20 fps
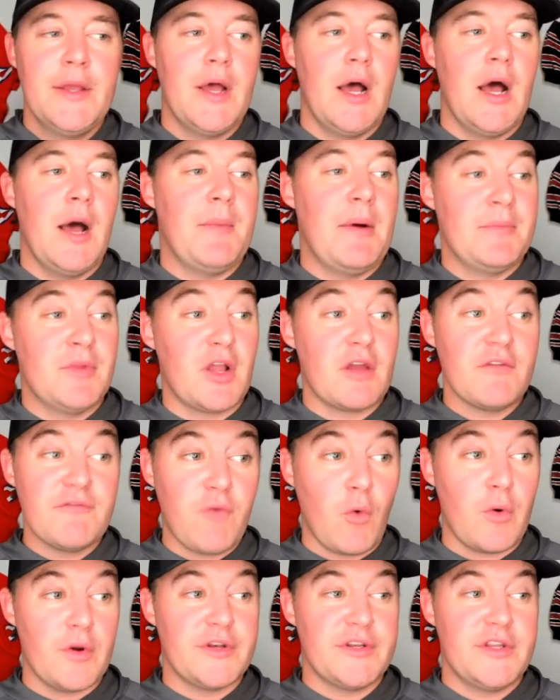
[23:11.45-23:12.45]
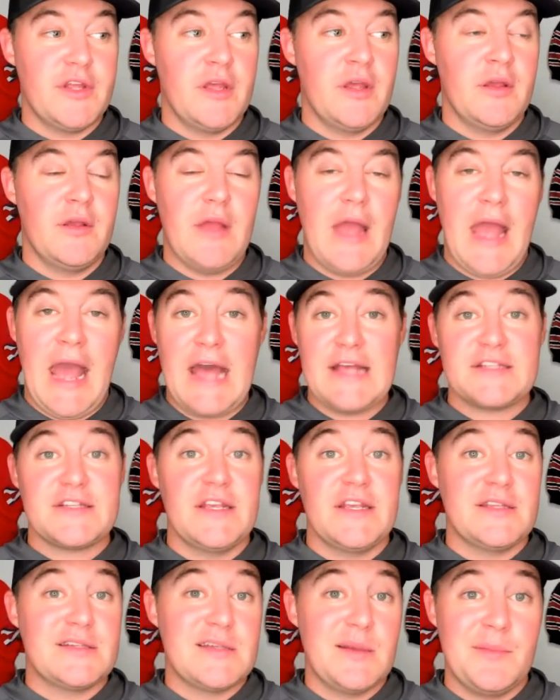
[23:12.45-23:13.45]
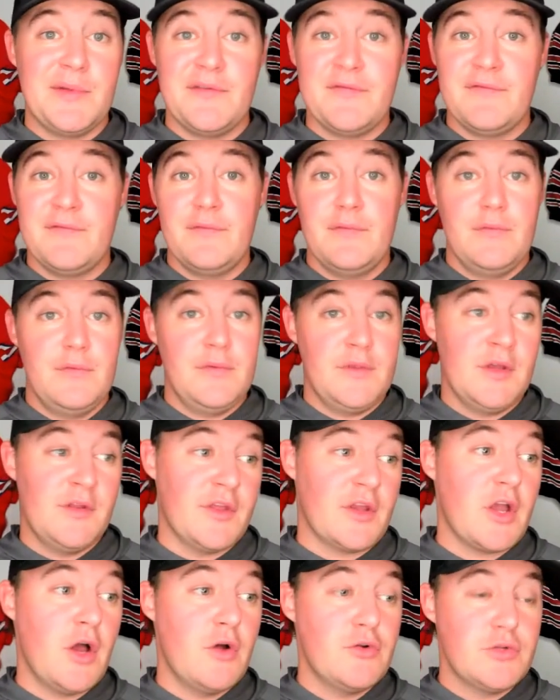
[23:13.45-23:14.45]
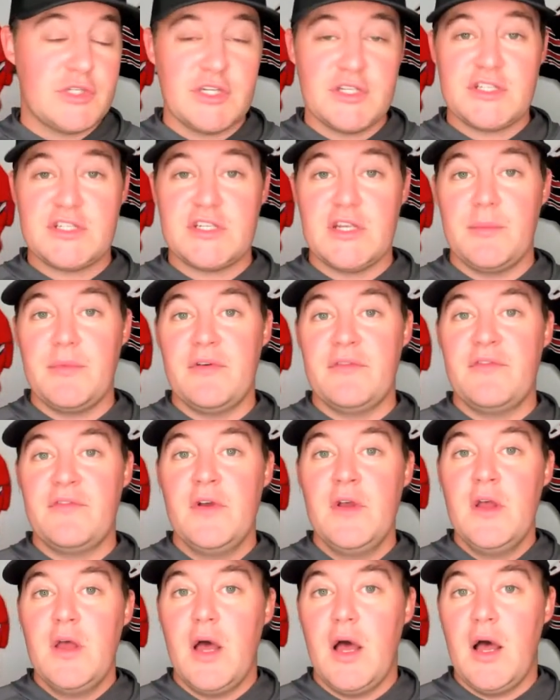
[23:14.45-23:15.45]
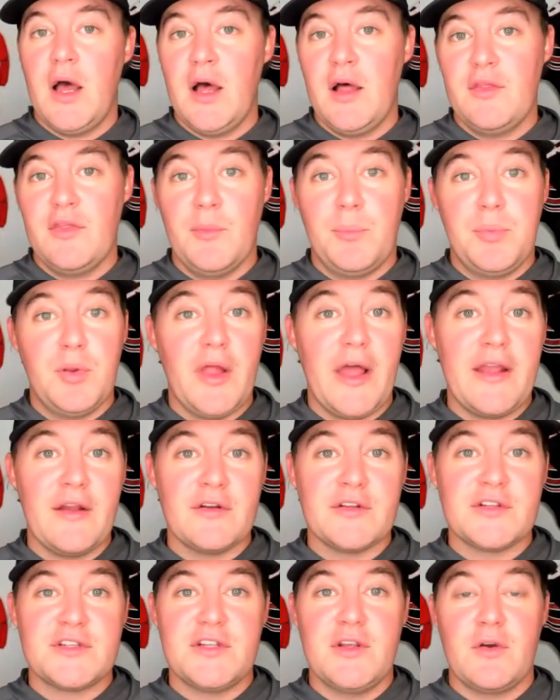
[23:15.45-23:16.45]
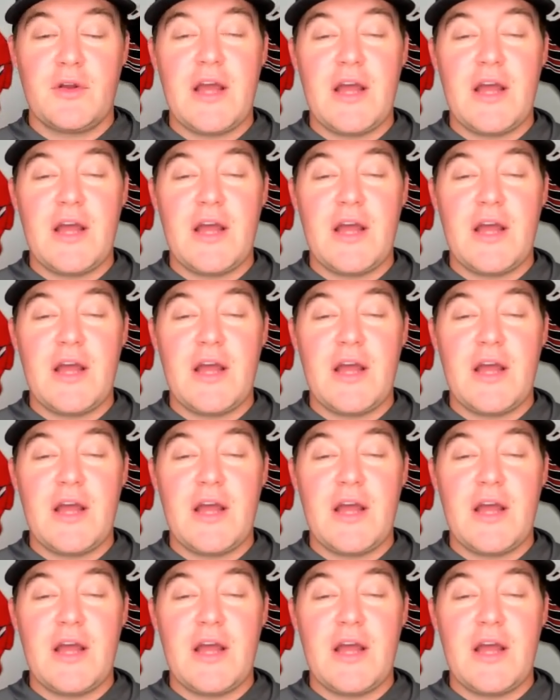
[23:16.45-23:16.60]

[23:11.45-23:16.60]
I'm looking forward to asking some of the coaches, some of the players,